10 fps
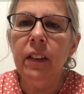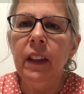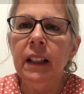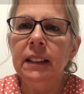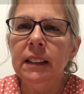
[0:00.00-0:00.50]

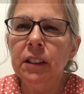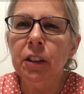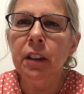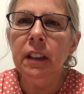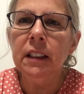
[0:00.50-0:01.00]
thank Sister
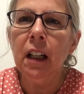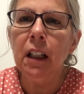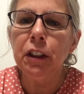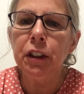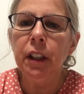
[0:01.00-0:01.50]

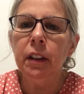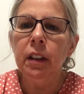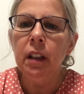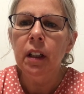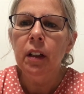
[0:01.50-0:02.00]
Natasha
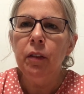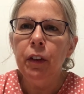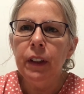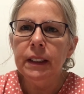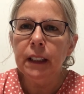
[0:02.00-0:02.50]
for
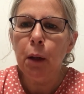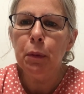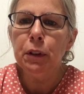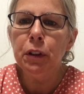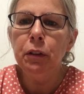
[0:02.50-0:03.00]
this
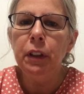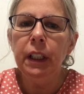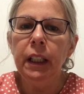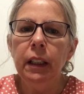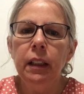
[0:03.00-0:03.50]

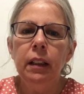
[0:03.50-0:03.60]
opportunity